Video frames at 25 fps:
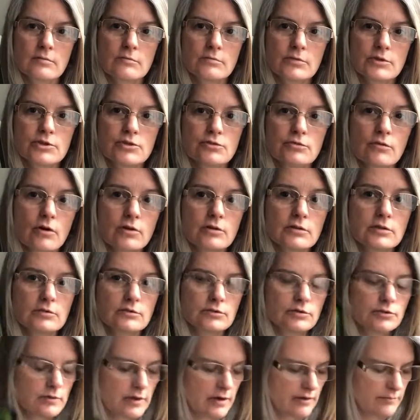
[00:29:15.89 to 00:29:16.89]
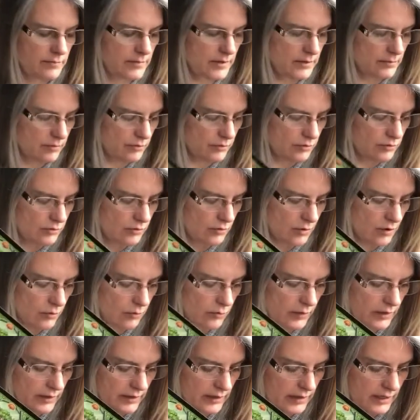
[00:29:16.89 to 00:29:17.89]
but you also do have people who are
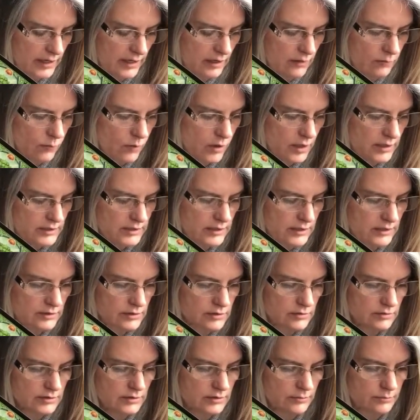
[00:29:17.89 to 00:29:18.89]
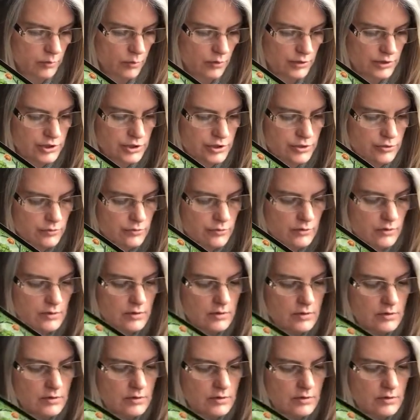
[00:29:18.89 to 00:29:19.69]
willing and wanting to support you